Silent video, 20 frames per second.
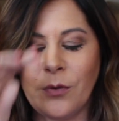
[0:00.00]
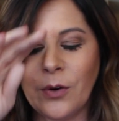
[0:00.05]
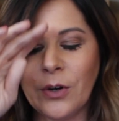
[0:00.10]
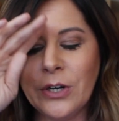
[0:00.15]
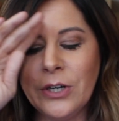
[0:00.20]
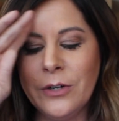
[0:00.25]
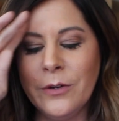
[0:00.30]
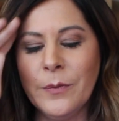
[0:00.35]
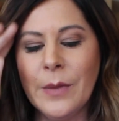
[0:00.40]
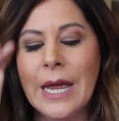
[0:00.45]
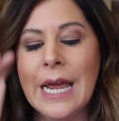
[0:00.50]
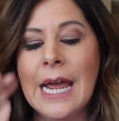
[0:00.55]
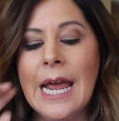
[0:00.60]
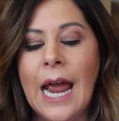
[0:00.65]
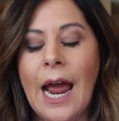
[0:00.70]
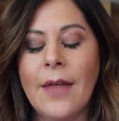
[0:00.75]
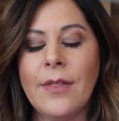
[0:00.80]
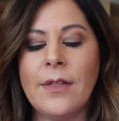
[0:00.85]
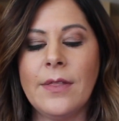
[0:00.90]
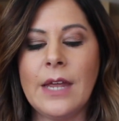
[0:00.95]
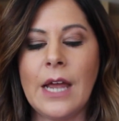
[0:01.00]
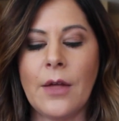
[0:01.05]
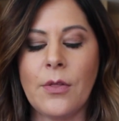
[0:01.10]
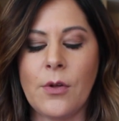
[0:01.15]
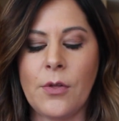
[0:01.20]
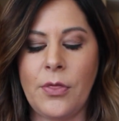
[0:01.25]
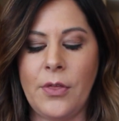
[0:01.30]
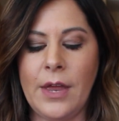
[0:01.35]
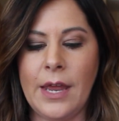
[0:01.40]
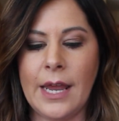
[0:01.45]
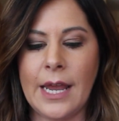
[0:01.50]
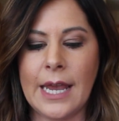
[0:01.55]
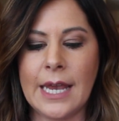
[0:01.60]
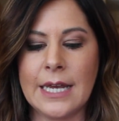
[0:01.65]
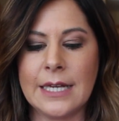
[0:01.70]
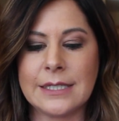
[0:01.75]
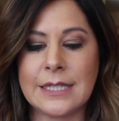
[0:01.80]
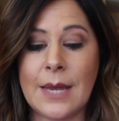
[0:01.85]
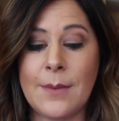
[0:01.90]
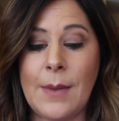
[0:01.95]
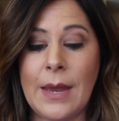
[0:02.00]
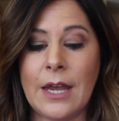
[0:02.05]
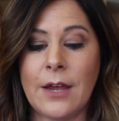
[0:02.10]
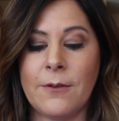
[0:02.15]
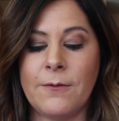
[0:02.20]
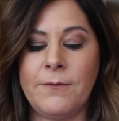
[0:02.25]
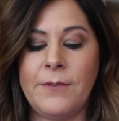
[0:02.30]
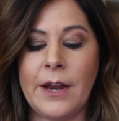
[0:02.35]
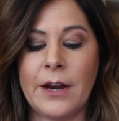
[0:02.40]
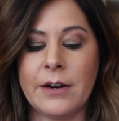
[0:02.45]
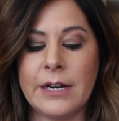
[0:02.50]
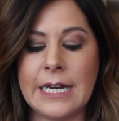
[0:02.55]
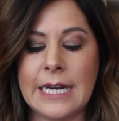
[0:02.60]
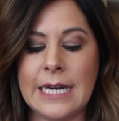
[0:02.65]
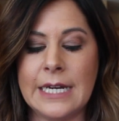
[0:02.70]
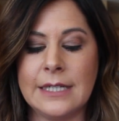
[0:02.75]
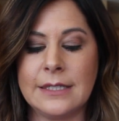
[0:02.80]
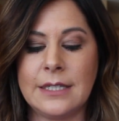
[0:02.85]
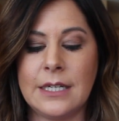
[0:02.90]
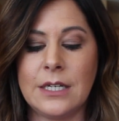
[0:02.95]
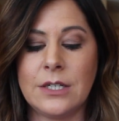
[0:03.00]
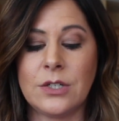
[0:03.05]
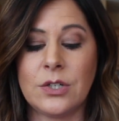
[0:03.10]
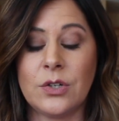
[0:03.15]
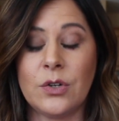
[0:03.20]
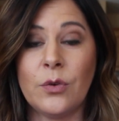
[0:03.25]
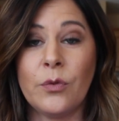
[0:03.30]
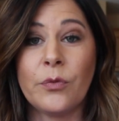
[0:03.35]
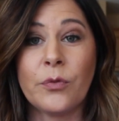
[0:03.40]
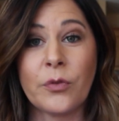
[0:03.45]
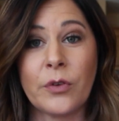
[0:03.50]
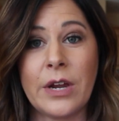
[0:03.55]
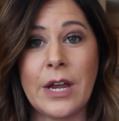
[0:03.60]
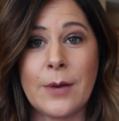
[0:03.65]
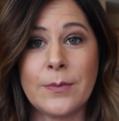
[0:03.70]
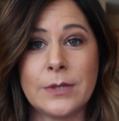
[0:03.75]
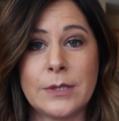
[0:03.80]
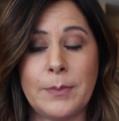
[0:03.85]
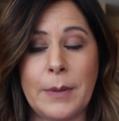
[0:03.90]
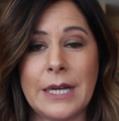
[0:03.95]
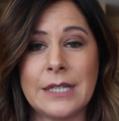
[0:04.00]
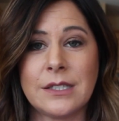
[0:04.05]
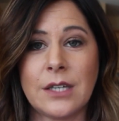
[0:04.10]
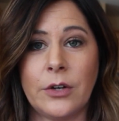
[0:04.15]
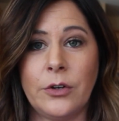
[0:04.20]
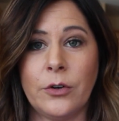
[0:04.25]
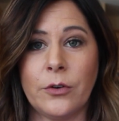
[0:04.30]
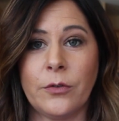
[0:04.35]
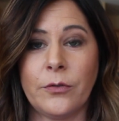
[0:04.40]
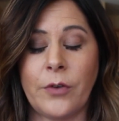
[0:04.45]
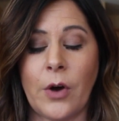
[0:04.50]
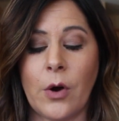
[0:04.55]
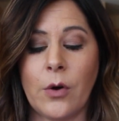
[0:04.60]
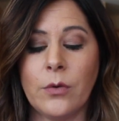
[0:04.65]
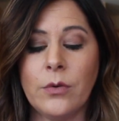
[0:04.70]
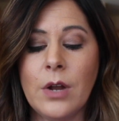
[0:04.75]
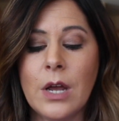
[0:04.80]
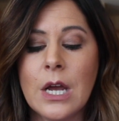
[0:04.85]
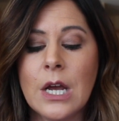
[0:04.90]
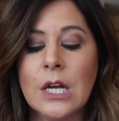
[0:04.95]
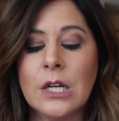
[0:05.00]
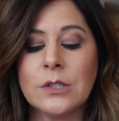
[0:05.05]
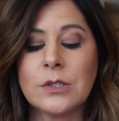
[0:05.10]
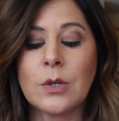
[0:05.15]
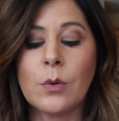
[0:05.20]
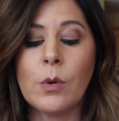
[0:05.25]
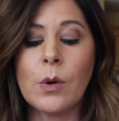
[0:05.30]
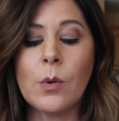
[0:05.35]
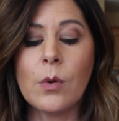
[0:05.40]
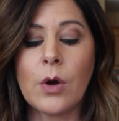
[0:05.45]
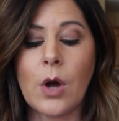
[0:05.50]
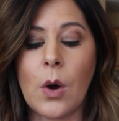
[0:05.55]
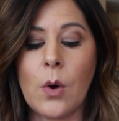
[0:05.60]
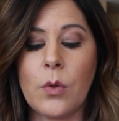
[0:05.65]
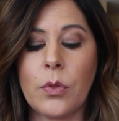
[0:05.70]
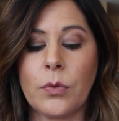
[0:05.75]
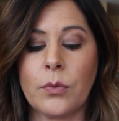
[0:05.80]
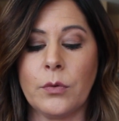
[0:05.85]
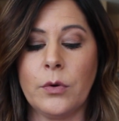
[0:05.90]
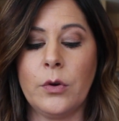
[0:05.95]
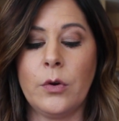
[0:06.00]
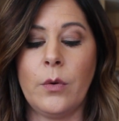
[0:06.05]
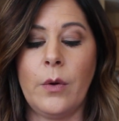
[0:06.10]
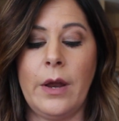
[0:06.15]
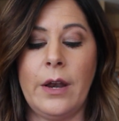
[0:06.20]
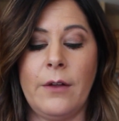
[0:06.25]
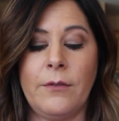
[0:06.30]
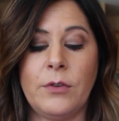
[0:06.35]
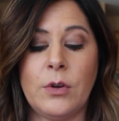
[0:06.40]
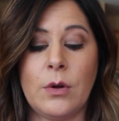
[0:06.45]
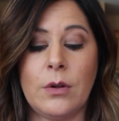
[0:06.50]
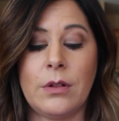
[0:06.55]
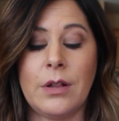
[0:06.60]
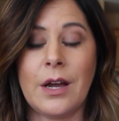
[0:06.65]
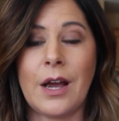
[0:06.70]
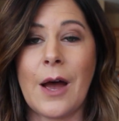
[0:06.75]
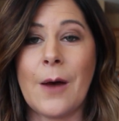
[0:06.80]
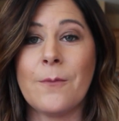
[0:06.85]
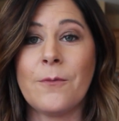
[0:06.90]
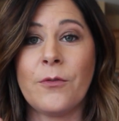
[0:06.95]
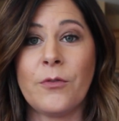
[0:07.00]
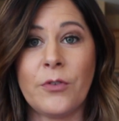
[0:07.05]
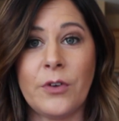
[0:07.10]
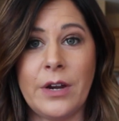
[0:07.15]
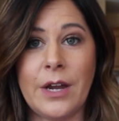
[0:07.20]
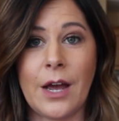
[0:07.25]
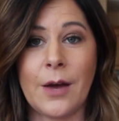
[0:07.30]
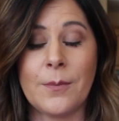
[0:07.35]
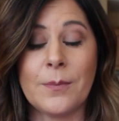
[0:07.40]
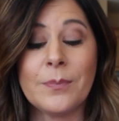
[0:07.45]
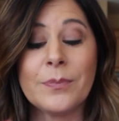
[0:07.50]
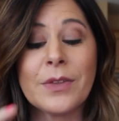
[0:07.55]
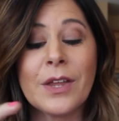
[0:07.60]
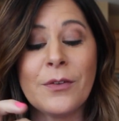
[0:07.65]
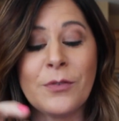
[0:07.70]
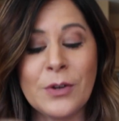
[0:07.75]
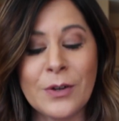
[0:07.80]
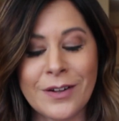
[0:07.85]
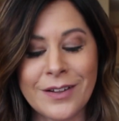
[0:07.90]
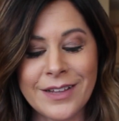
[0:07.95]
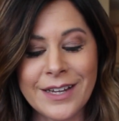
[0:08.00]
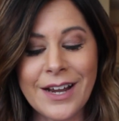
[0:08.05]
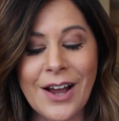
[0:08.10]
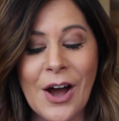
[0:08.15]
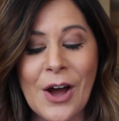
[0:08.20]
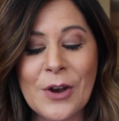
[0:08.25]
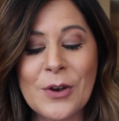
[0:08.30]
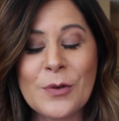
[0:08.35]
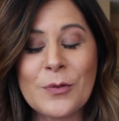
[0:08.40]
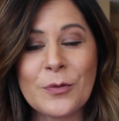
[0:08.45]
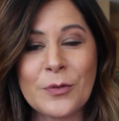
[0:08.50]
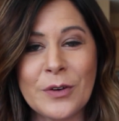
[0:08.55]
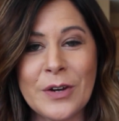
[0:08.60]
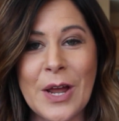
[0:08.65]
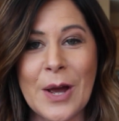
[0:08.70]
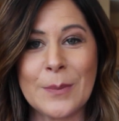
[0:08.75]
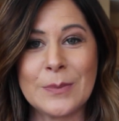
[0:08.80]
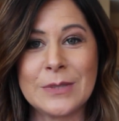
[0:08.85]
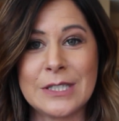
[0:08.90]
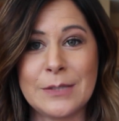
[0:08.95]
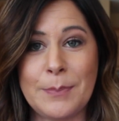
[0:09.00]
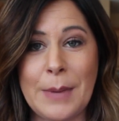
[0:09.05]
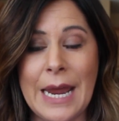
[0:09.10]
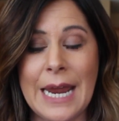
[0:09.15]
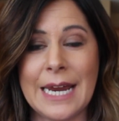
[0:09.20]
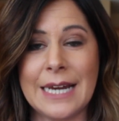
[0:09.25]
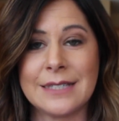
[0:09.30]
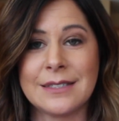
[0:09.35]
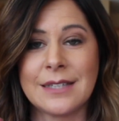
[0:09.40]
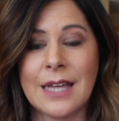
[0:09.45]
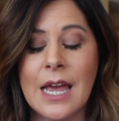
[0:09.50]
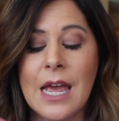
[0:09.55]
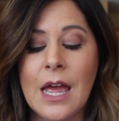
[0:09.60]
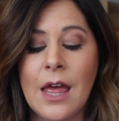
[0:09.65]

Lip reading: for you. And then the other thing is they make it very easy to free up space on your phone. So we'll go through, and if you click on free up space,